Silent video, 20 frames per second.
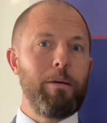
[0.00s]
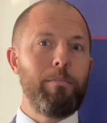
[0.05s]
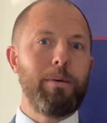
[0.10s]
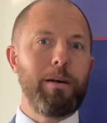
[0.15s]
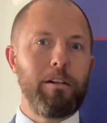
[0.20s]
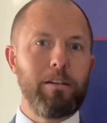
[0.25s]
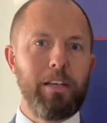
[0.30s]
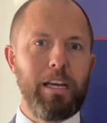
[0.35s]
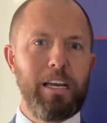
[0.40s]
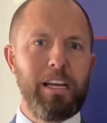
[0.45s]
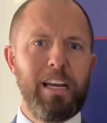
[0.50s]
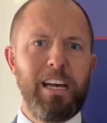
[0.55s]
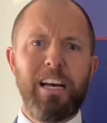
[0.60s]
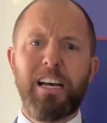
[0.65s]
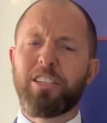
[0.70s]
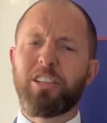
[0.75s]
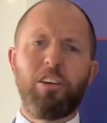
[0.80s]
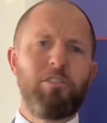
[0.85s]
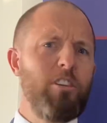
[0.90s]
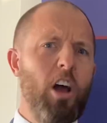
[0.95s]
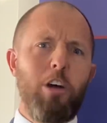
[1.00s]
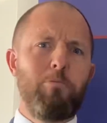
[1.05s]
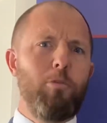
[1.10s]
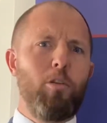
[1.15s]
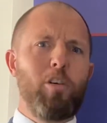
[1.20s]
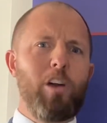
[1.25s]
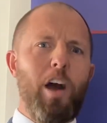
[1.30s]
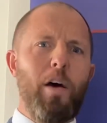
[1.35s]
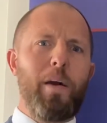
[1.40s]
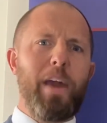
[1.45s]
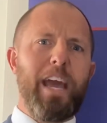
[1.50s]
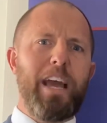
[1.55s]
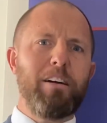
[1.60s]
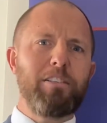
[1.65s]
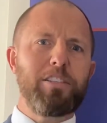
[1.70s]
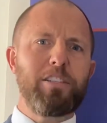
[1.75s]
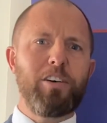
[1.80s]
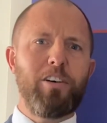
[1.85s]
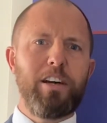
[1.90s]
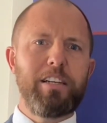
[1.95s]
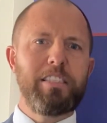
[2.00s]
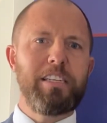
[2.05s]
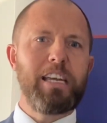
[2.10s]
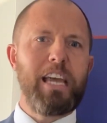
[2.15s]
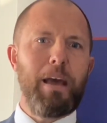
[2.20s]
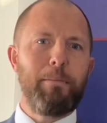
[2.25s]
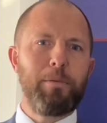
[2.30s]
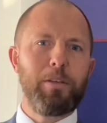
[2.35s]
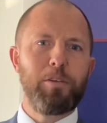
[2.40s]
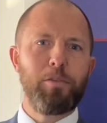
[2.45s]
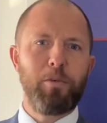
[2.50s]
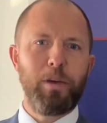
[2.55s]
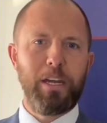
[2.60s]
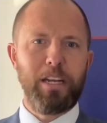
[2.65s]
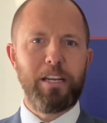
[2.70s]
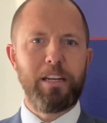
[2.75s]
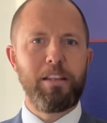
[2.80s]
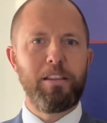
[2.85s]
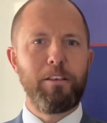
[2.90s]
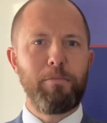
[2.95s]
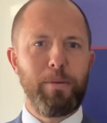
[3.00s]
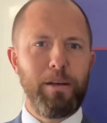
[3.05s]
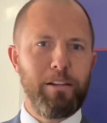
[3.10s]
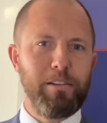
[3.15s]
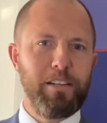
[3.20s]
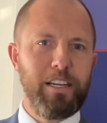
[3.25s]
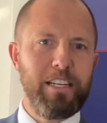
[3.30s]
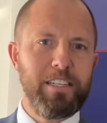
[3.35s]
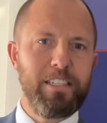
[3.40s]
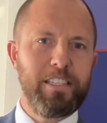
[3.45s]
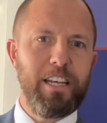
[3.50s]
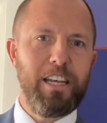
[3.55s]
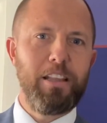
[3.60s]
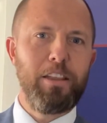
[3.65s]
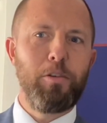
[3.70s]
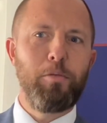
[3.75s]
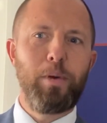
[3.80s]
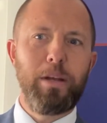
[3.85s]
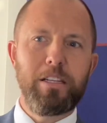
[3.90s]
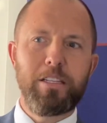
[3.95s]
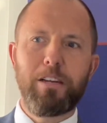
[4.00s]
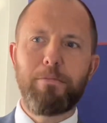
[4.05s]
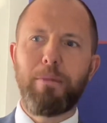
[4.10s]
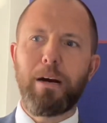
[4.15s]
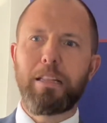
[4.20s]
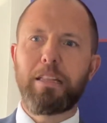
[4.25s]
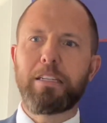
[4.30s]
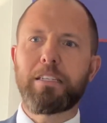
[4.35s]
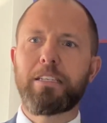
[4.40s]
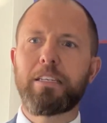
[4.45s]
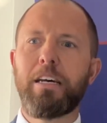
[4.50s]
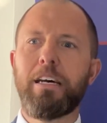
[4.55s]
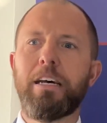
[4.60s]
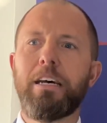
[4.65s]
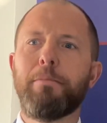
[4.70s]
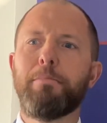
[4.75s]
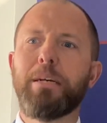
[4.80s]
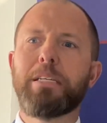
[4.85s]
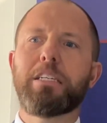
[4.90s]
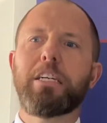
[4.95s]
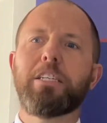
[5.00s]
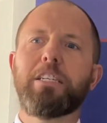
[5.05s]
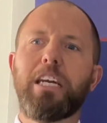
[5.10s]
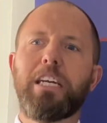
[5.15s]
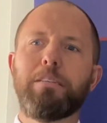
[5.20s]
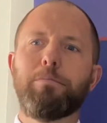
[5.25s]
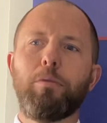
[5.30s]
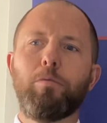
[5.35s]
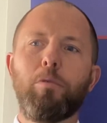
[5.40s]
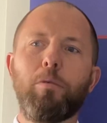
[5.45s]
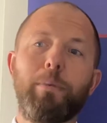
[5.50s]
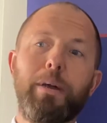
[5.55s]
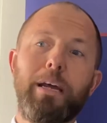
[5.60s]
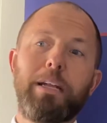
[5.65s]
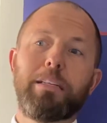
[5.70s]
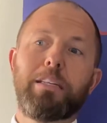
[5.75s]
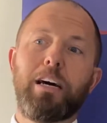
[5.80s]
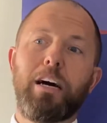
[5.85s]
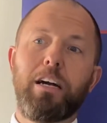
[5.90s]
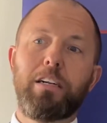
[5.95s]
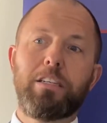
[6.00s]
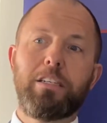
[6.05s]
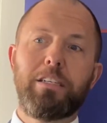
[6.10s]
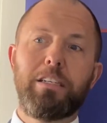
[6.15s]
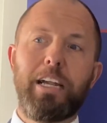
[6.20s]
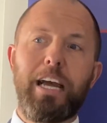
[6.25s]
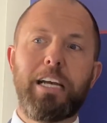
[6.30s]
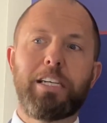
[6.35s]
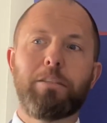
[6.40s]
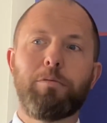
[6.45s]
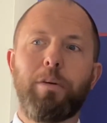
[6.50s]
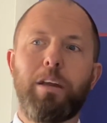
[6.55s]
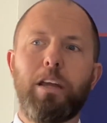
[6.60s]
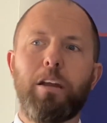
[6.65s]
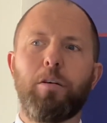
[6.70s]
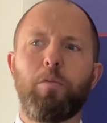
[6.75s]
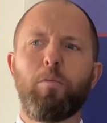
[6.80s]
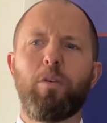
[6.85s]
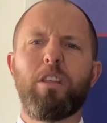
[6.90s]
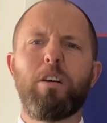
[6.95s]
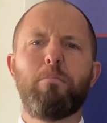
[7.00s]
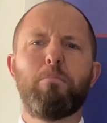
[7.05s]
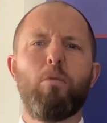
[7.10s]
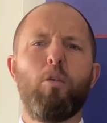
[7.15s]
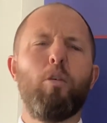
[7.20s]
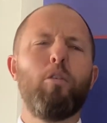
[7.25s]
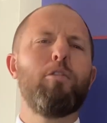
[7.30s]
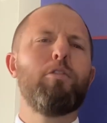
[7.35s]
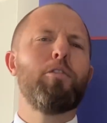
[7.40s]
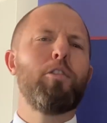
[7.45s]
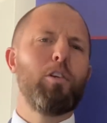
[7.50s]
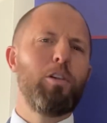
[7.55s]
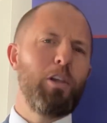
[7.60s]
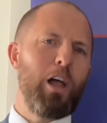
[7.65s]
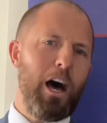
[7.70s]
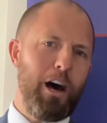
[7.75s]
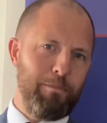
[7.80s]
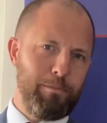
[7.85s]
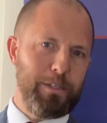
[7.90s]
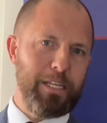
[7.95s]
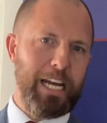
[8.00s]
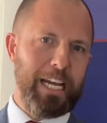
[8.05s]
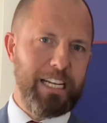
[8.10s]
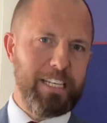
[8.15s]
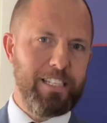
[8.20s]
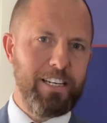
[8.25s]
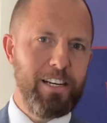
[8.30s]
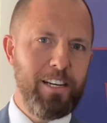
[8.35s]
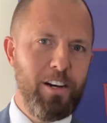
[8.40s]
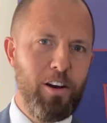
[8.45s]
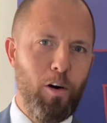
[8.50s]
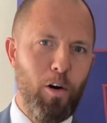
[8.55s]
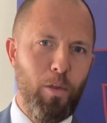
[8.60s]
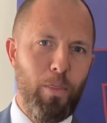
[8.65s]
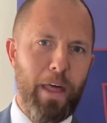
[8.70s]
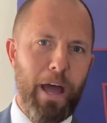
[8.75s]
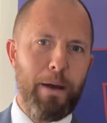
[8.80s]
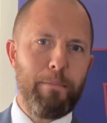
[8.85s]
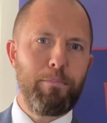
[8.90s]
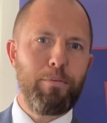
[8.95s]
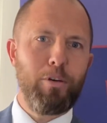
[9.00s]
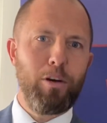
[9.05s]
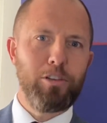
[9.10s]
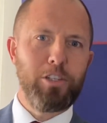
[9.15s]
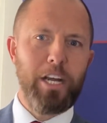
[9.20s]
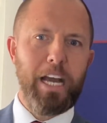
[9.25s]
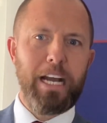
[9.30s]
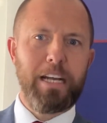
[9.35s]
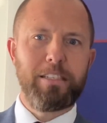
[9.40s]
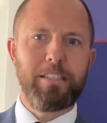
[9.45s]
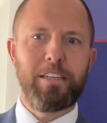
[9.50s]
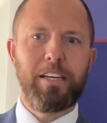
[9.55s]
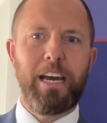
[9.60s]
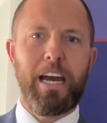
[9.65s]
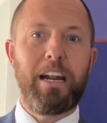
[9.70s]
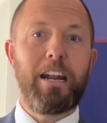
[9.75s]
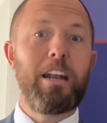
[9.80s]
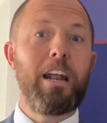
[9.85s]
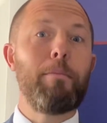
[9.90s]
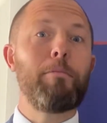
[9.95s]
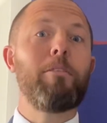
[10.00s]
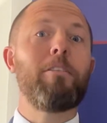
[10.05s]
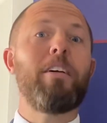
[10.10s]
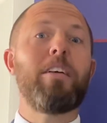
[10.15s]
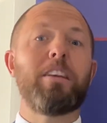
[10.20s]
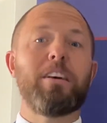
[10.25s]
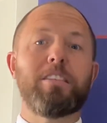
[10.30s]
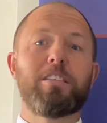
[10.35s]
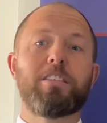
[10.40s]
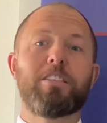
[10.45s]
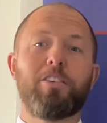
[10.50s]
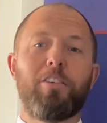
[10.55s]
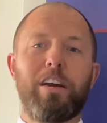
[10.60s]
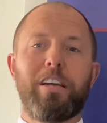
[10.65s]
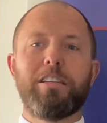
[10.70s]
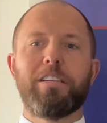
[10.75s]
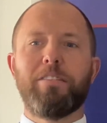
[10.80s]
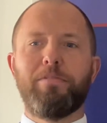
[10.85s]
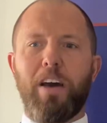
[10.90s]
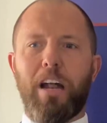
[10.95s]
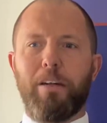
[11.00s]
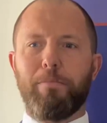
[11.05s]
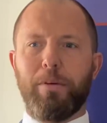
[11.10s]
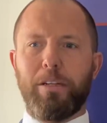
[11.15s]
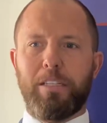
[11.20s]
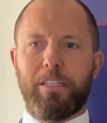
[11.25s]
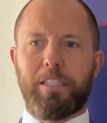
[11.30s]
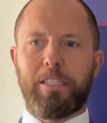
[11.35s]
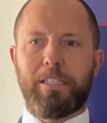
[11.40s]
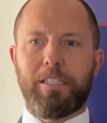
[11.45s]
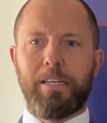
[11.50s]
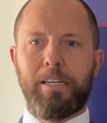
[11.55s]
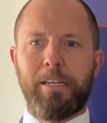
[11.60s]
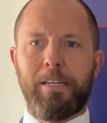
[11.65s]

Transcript: building, so no more going outside to get between the buildings in the winter months. Mr. Cheeseman will be in touch next week with a more full update on that project and a number of other site developments.